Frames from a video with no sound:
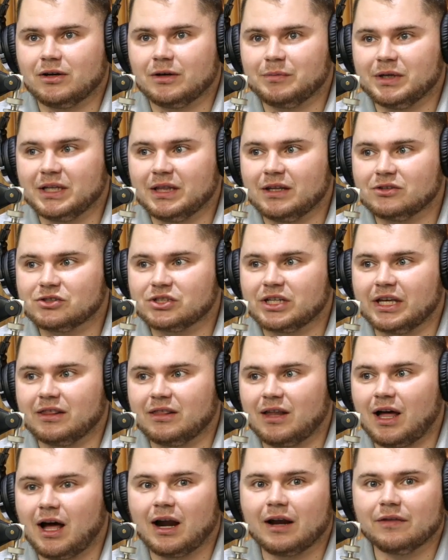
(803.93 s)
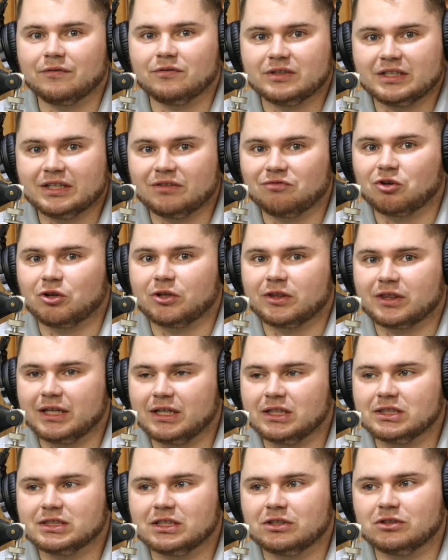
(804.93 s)
I mean, there's a lot of different
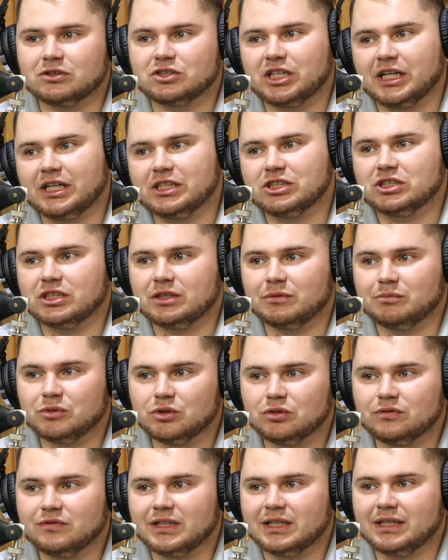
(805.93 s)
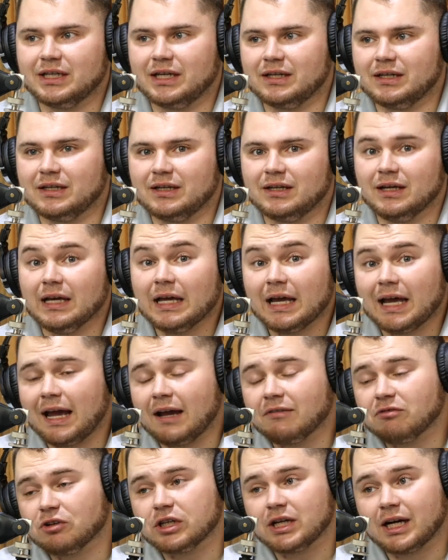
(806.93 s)
things that are changing and moving, and
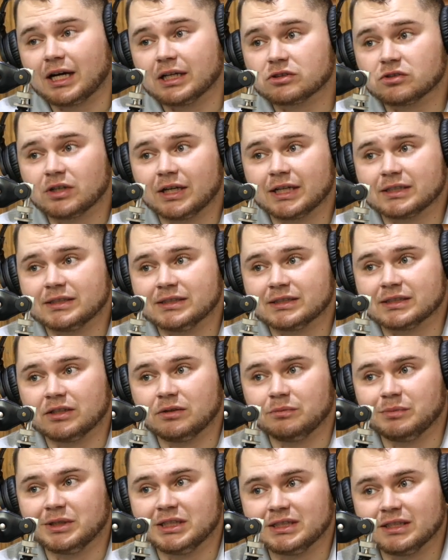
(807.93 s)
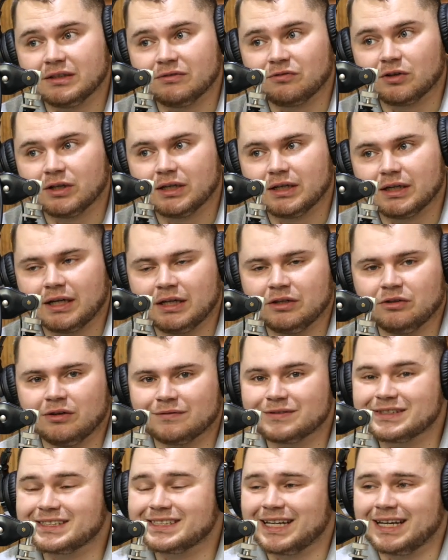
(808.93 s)
every contract is going to be different, and you
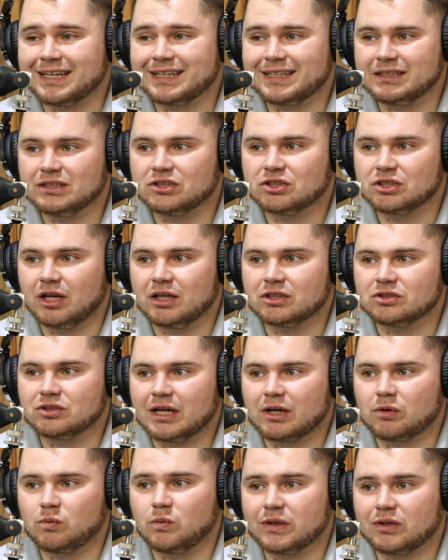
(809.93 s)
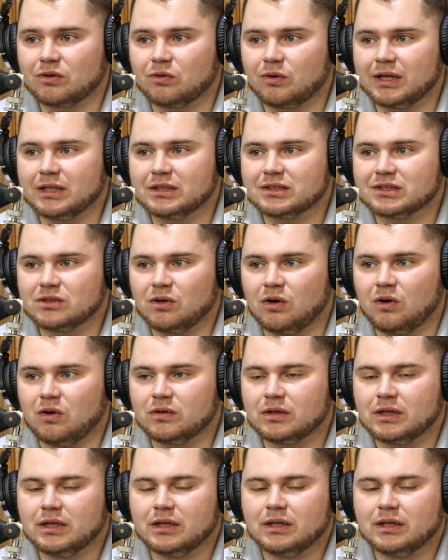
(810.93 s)
have to take each contract with a grain of salt.